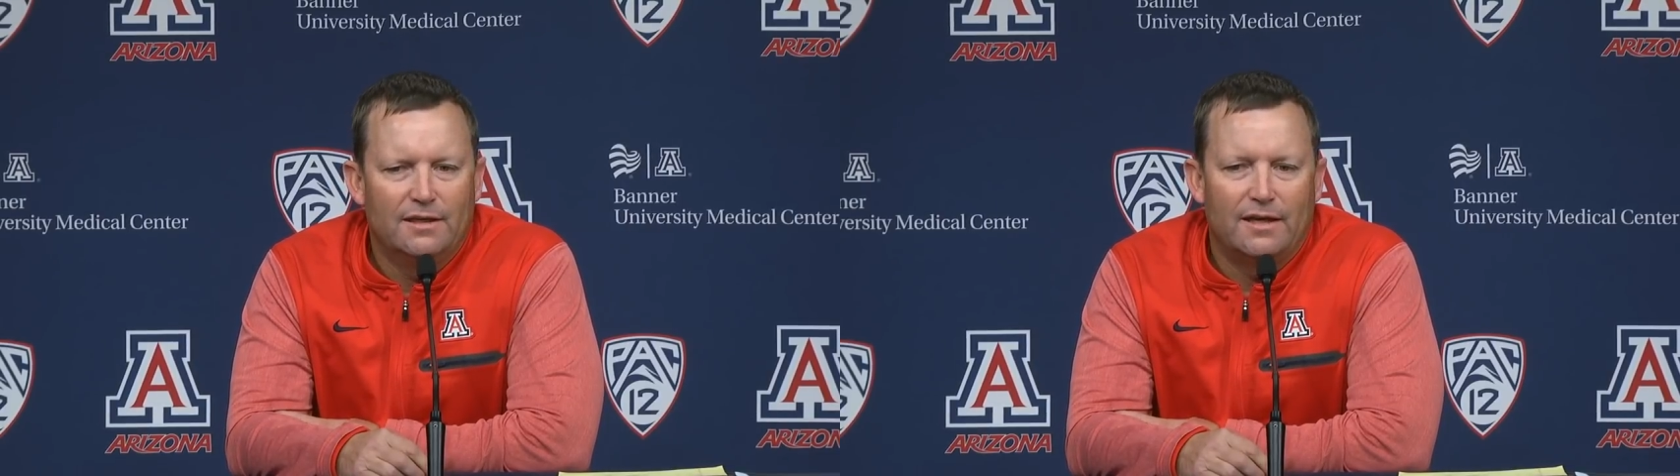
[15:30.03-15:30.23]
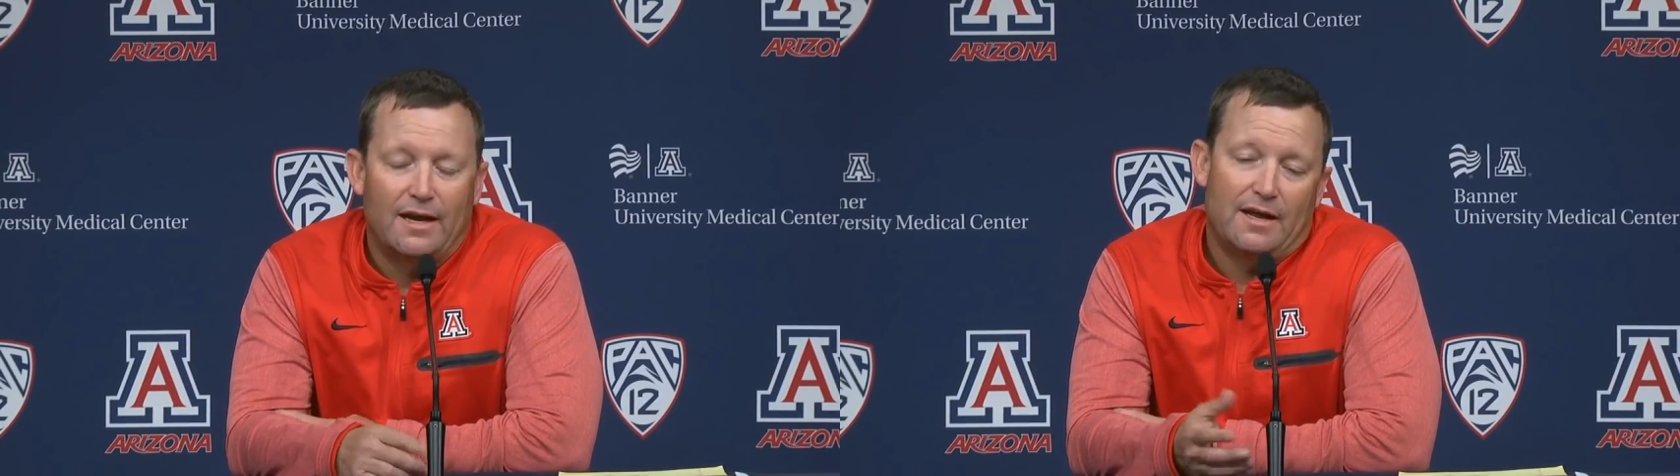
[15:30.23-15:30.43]

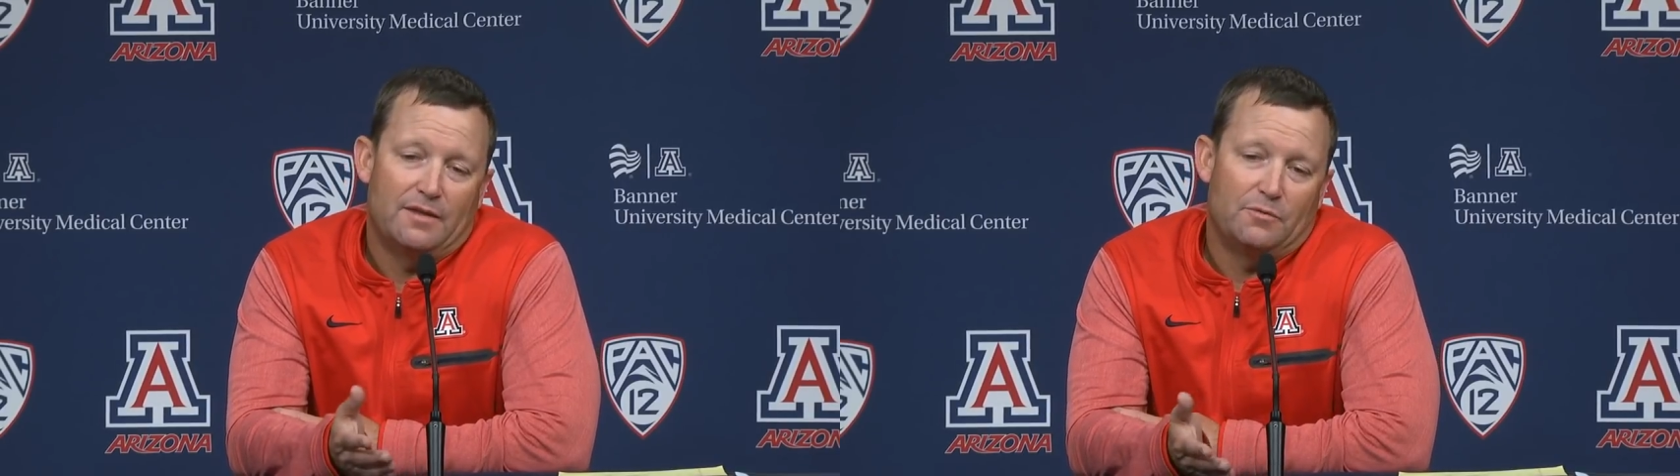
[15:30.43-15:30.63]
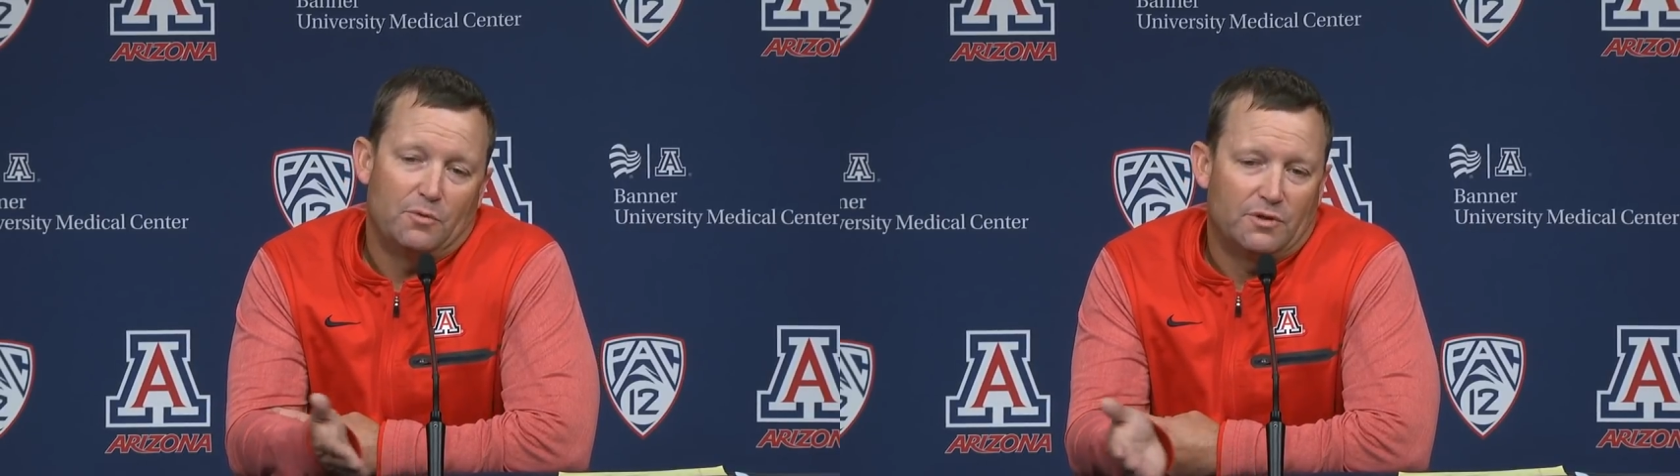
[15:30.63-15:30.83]
and, I,
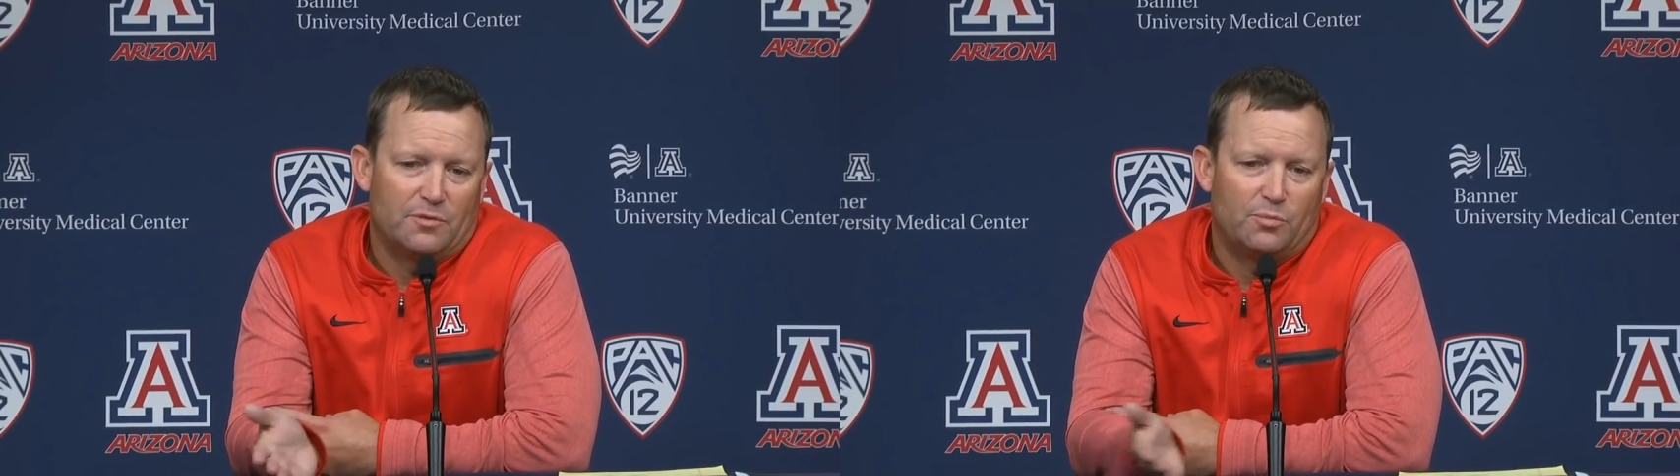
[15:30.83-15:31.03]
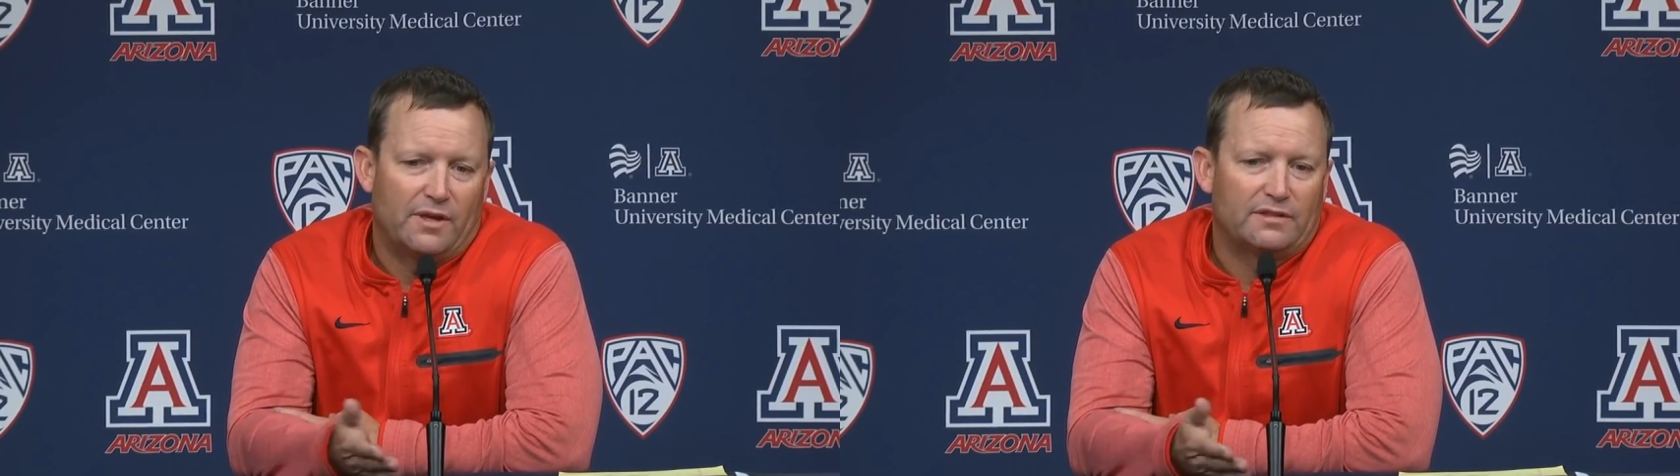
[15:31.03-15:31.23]
and uh, what's
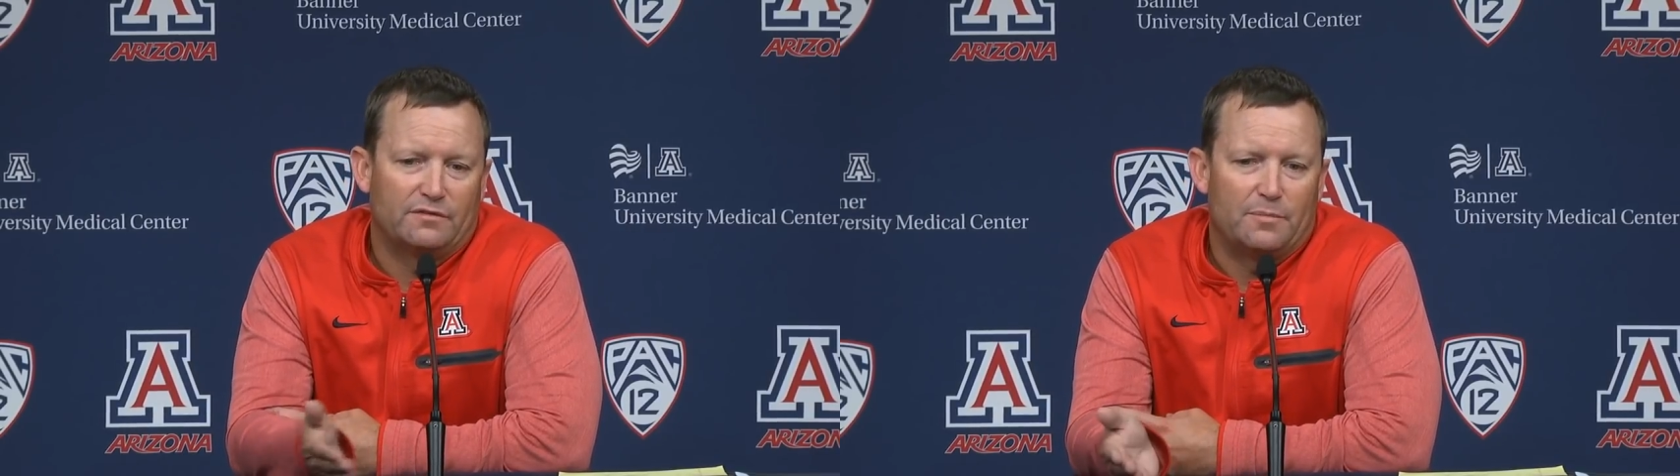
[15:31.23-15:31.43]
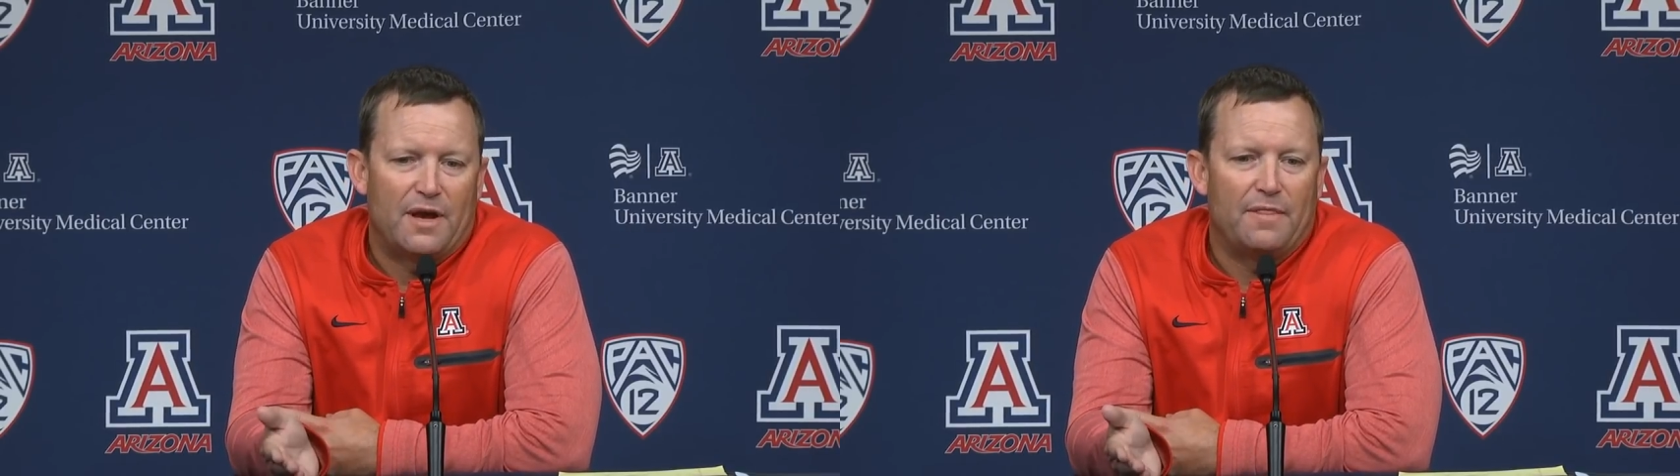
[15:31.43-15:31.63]

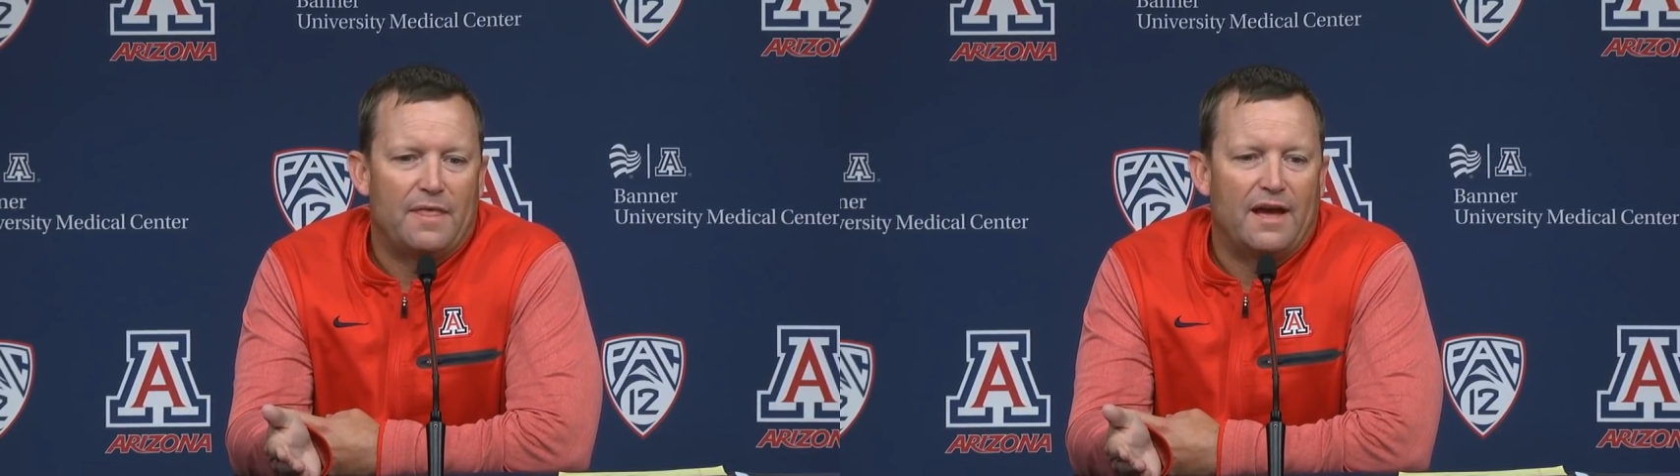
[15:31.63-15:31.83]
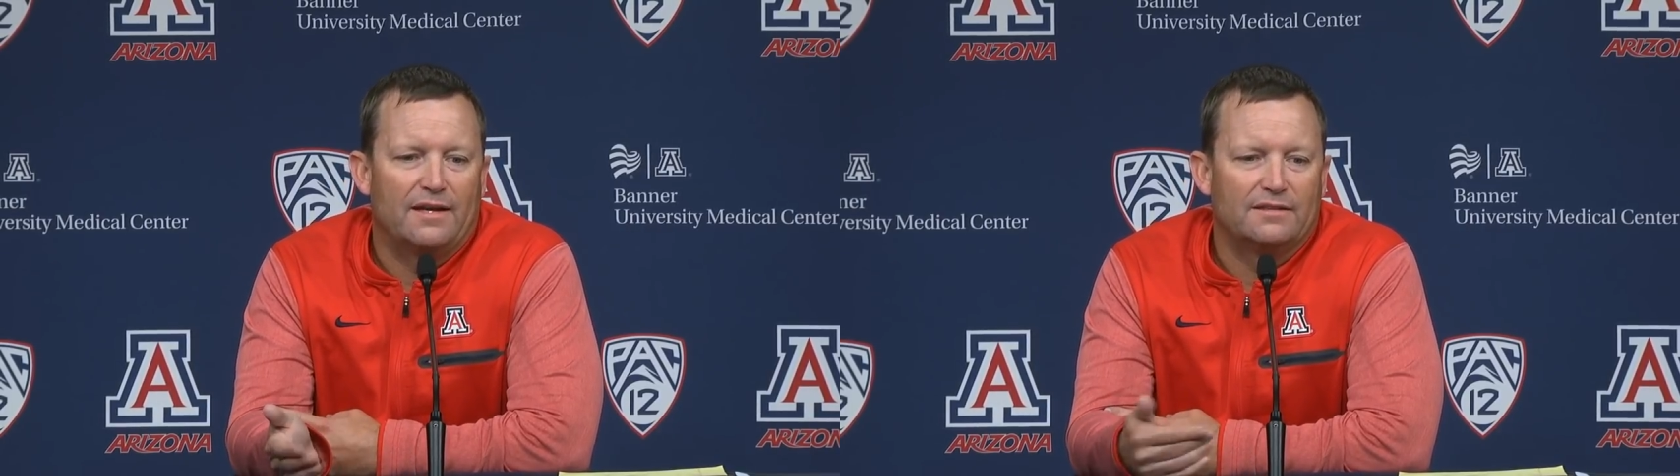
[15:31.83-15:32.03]
impressive about
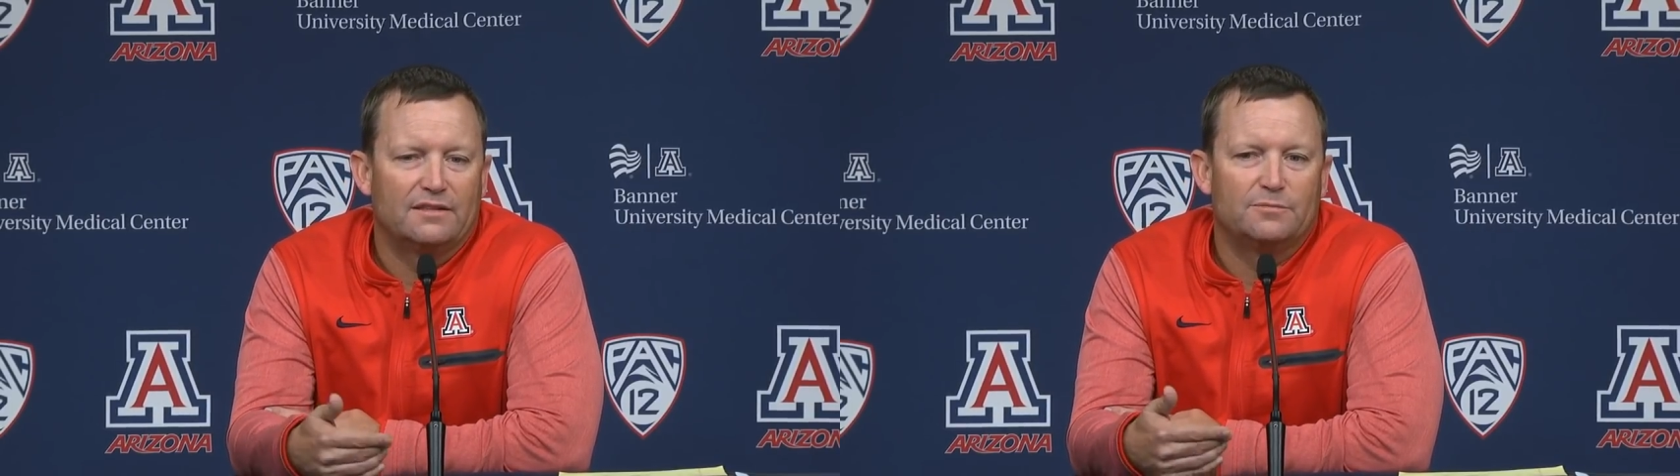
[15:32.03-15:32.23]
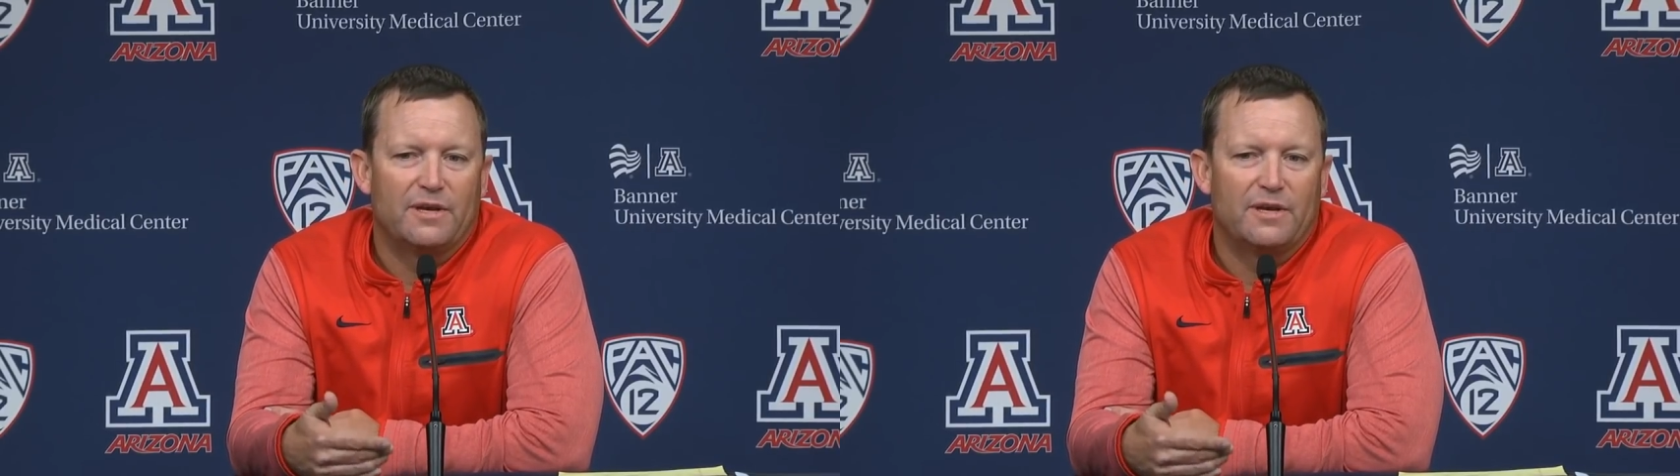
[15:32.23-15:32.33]
that is he's